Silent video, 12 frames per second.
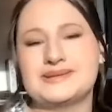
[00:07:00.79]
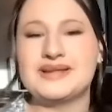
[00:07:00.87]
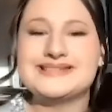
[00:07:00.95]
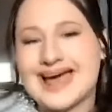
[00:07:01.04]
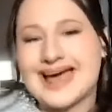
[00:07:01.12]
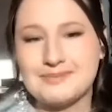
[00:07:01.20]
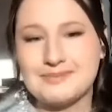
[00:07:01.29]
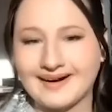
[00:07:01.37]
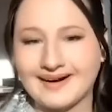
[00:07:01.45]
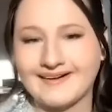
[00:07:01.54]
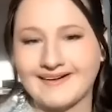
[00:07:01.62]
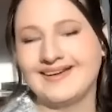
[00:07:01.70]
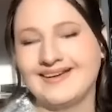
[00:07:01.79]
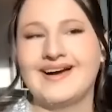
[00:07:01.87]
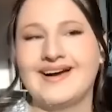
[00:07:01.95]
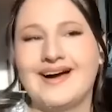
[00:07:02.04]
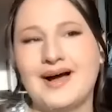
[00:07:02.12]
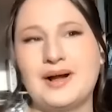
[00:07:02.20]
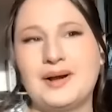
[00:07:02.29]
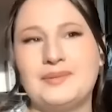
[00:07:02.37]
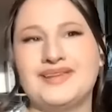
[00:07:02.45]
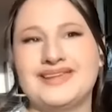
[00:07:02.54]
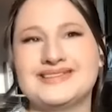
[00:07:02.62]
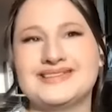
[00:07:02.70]
He's a big teddy bear.
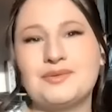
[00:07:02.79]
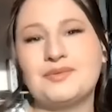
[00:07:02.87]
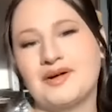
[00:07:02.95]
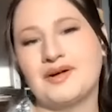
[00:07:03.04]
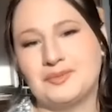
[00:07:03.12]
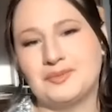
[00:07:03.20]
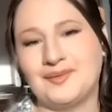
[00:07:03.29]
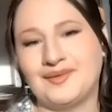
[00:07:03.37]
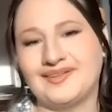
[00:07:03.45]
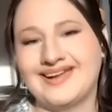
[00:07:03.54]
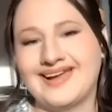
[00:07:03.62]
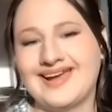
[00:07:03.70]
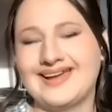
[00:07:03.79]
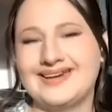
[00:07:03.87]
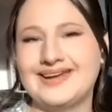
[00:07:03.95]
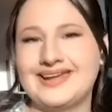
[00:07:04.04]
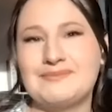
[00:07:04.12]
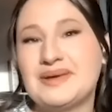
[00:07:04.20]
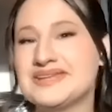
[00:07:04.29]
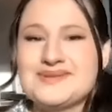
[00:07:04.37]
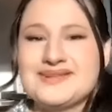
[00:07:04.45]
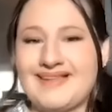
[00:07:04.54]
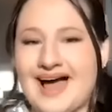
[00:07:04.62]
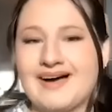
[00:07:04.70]
Um, he's so lovable, and he
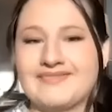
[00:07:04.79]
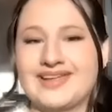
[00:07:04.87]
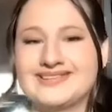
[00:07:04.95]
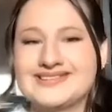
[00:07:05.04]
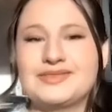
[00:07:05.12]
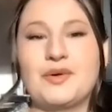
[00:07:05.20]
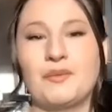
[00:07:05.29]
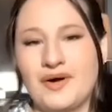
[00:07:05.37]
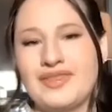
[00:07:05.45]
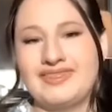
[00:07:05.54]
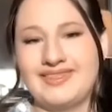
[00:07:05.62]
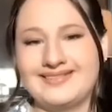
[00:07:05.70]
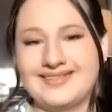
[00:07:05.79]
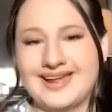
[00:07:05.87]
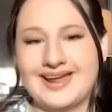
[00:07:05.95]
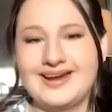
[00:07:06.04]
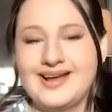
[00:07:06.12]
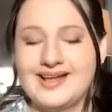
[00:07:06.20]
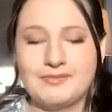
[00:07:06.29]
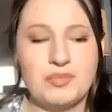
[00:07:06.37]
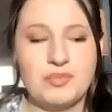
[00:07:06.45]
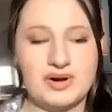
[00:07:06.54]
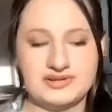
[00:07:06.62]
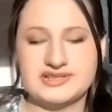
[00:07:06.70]
makes me laugh. That's like the one thing that
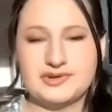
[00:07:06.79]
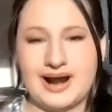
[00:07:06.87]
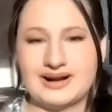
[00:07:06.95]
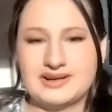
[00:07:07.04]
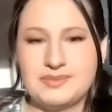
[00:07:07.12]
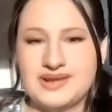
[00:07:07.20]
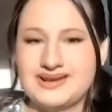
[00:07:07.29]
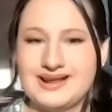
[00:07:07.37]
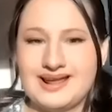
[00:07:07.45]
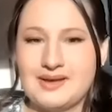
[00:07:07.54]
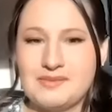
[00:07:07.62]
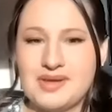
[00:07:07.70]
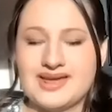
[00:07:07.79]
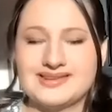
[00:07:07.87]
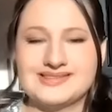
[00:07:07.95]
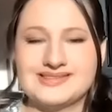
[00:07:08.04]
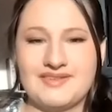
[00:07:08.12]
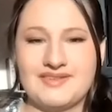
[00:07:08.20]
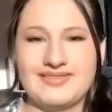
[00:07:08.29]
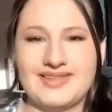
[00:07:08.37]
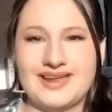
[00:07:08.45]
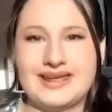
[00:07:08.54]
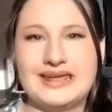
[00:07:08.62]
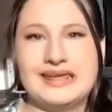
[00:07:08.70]
most attracted me to him is the fact
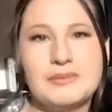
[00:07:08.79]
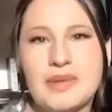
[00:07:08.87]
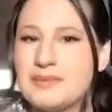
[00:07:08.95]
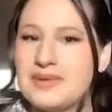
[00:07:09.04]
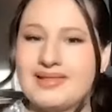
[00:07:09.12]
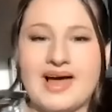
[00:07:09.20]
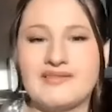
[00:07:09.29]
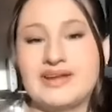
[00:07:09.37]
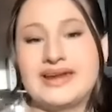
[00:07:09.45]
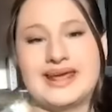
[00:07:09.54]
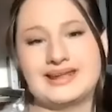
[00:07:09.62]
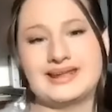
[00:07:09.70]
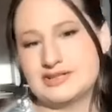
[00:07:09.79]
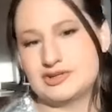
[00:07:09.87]
that he could make me laugh in any